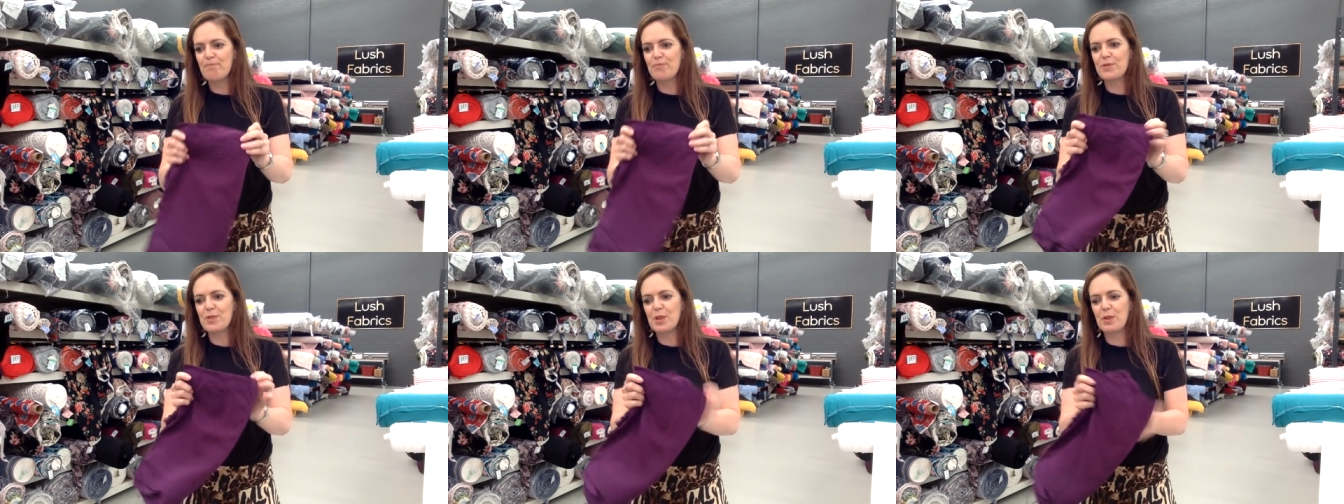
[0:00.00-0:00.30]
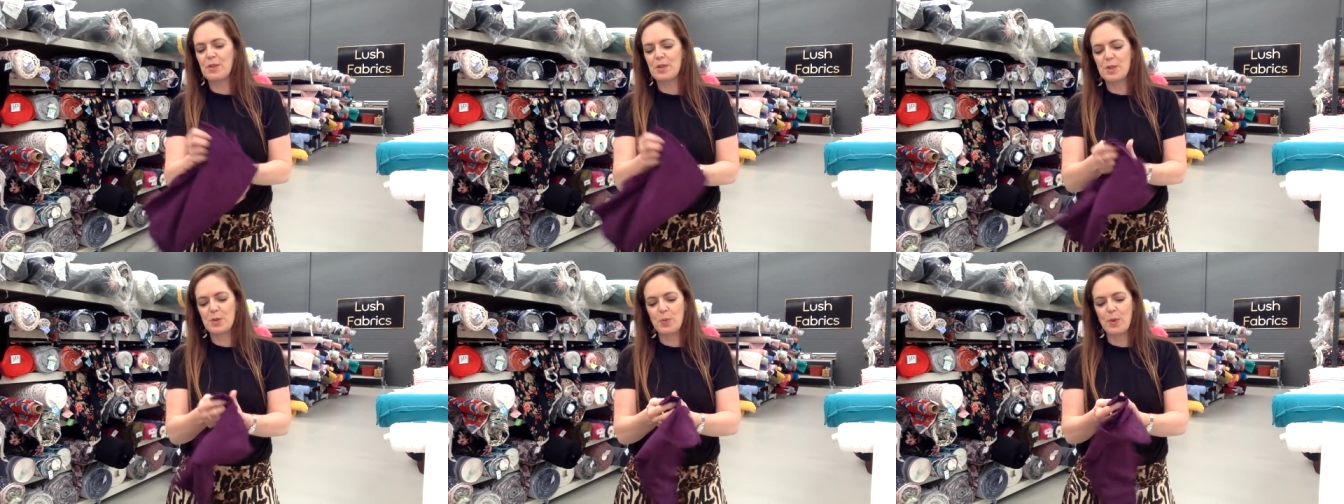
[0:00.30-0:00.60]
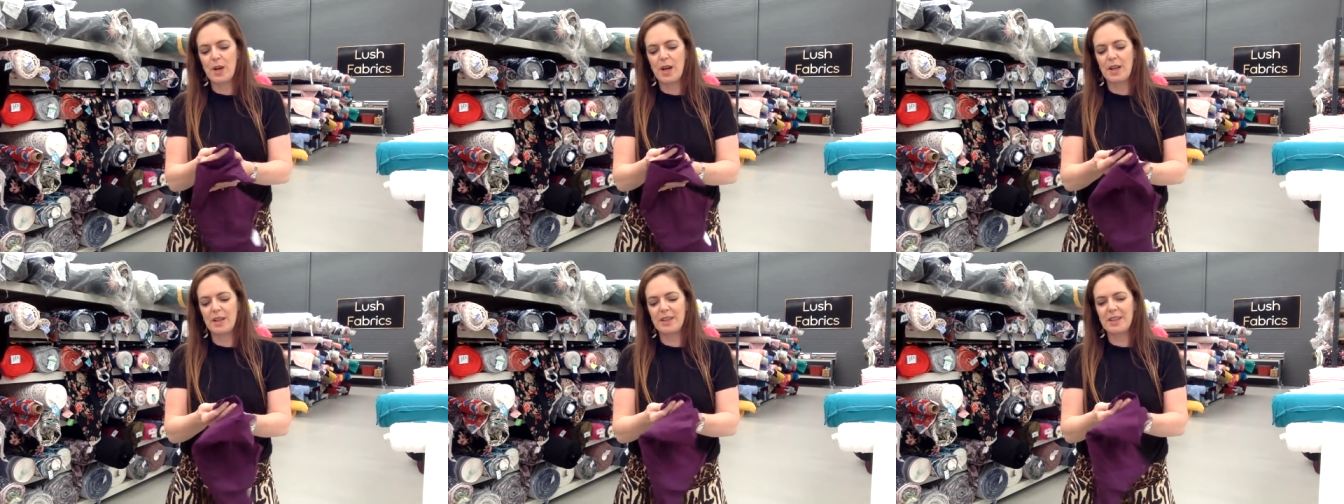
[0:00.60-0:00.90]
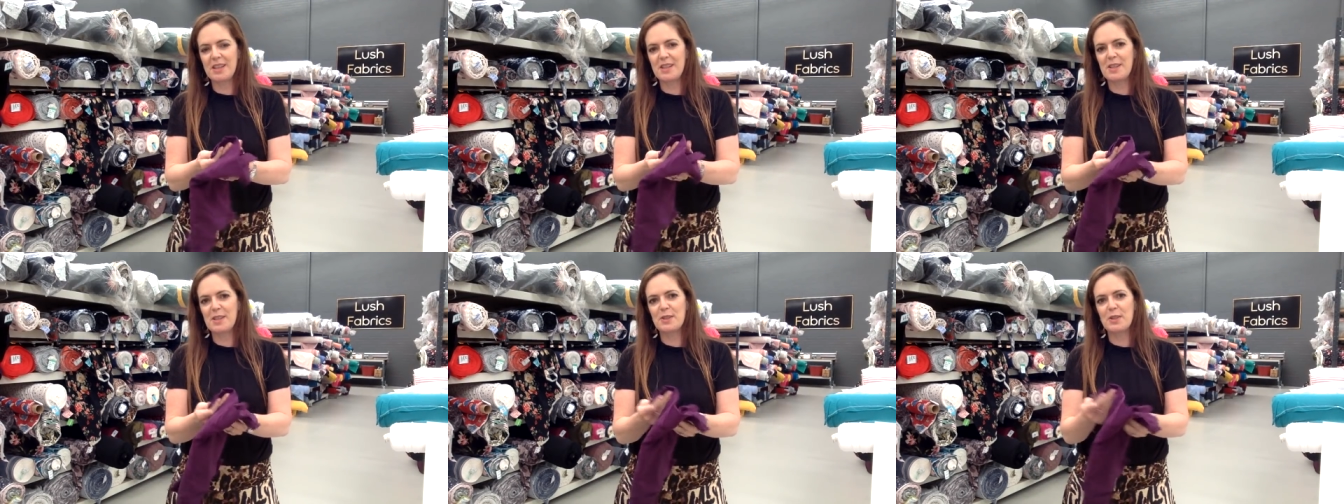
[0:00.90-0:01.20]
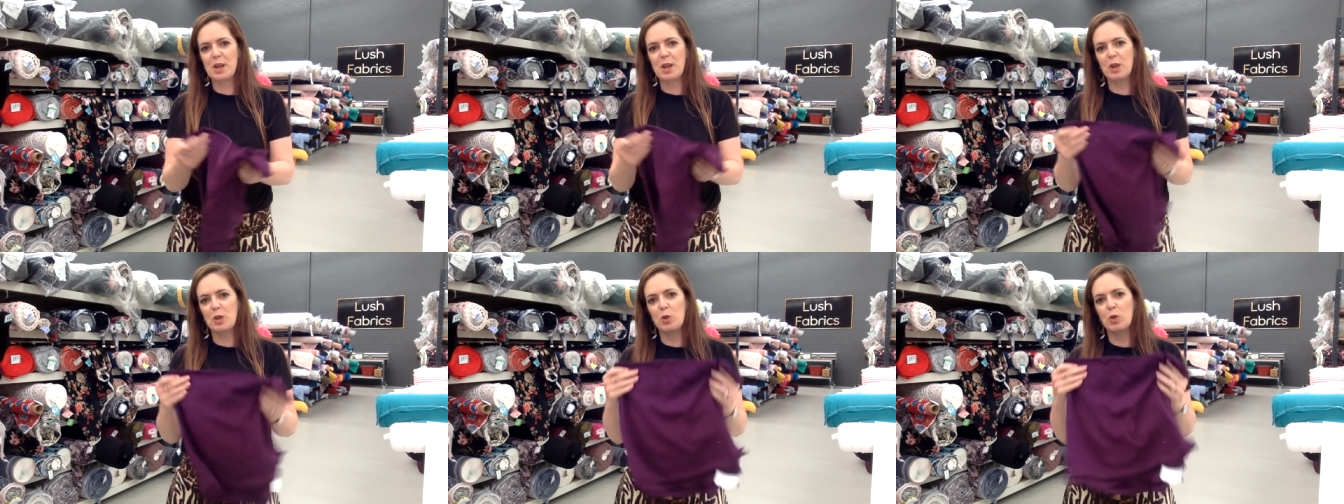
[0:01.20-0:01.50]
So this one
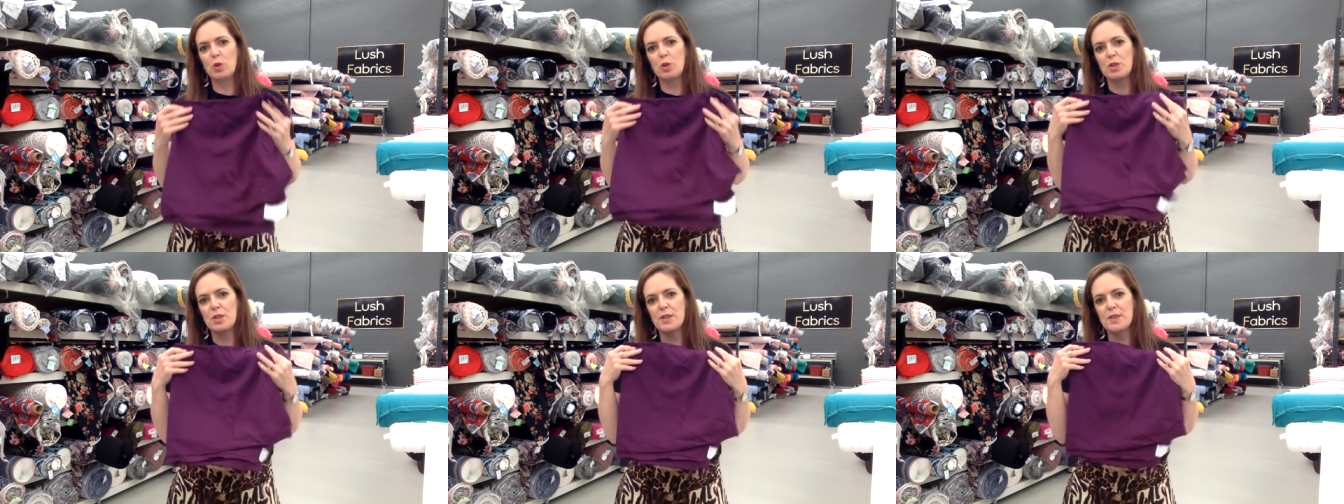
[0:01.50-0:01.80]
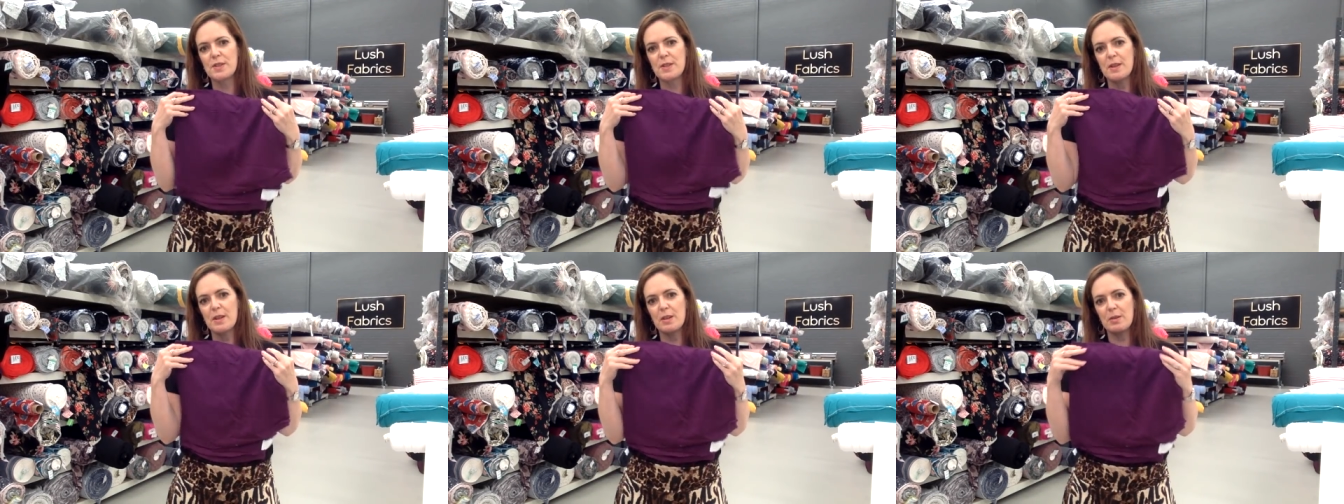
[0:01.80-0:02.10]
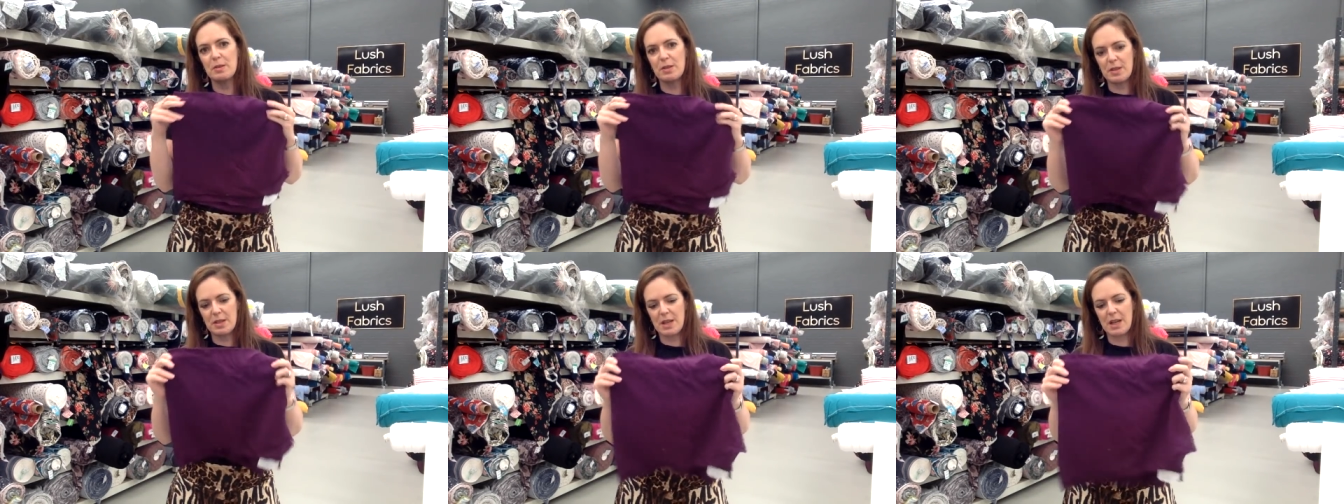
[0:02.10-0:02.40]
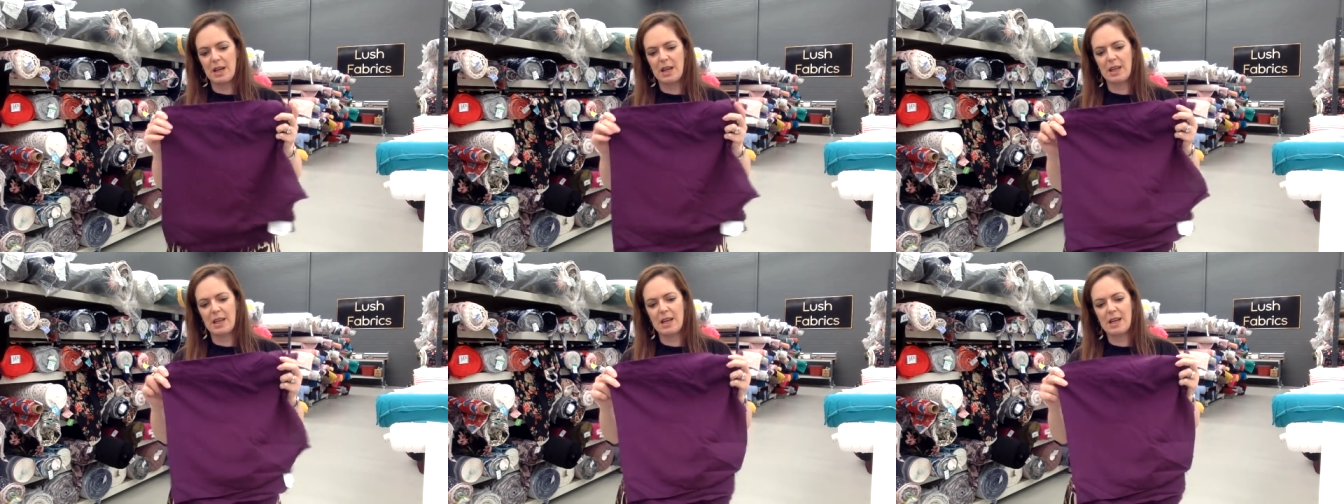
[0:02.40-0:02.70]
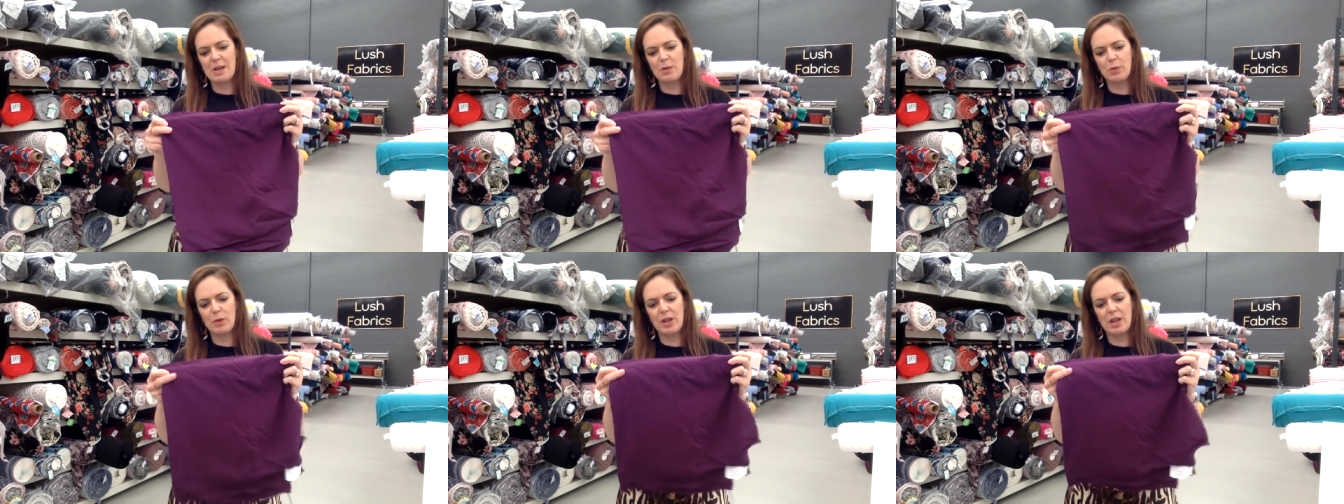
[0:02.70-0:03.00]
is a gorgeous
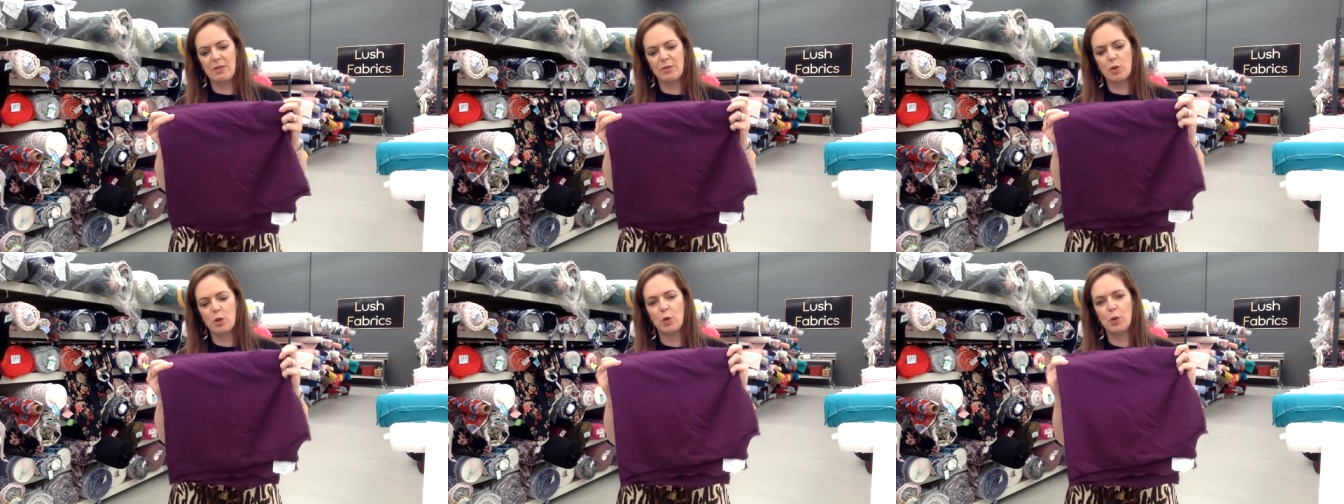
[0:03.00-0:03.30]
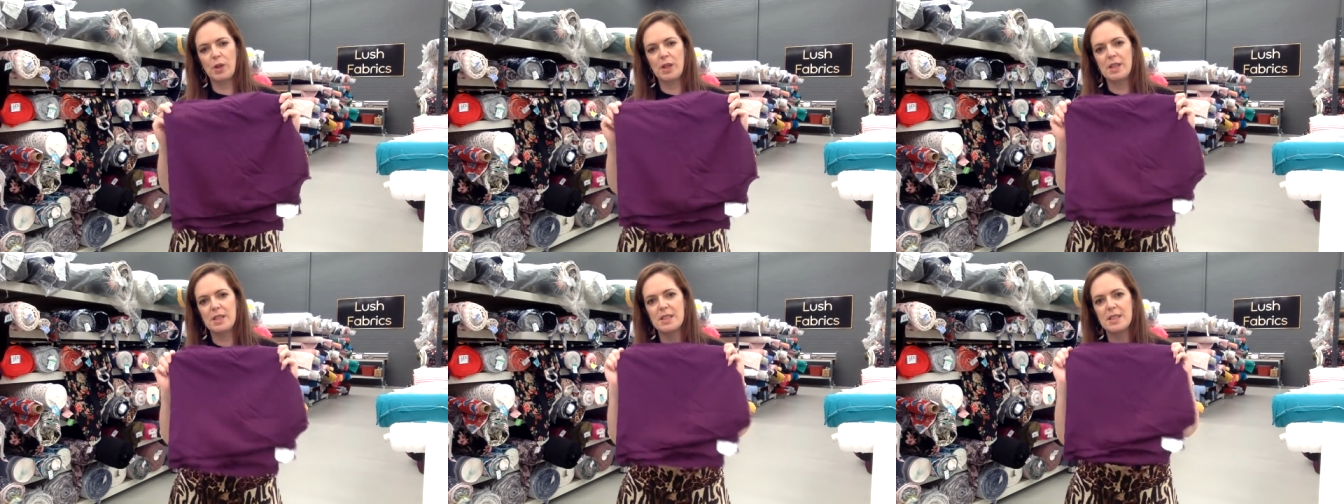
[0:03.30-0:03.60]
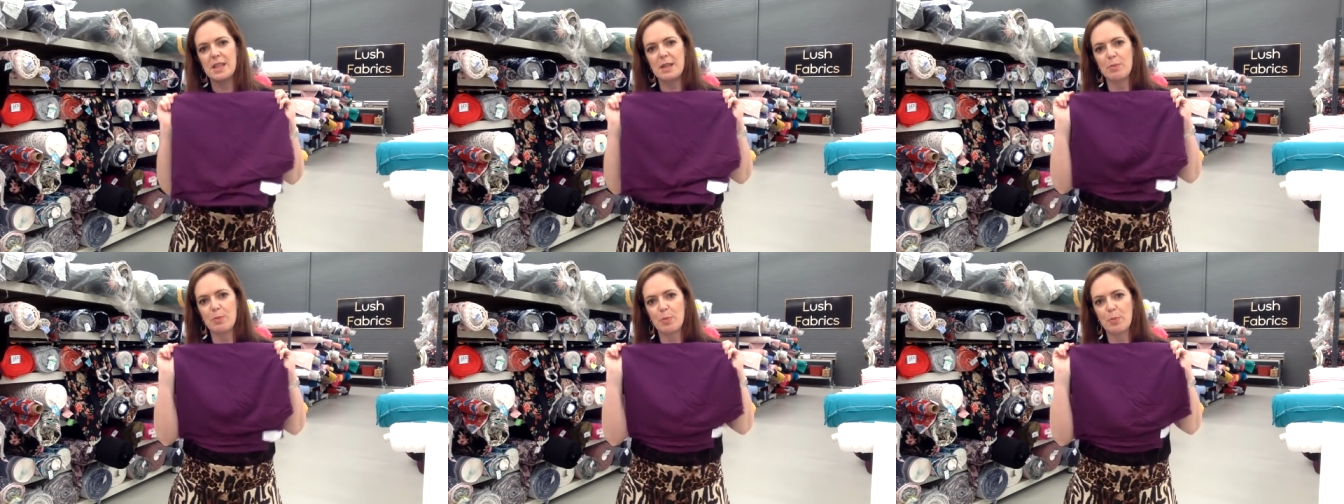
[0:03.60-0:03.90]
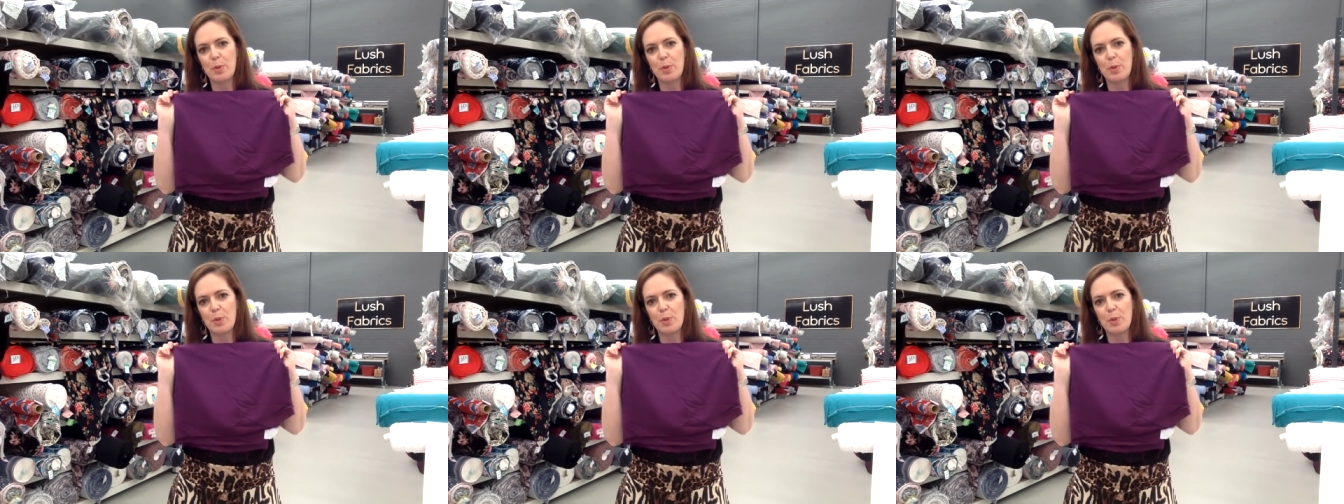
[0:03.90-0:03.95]
colour. We have called it deep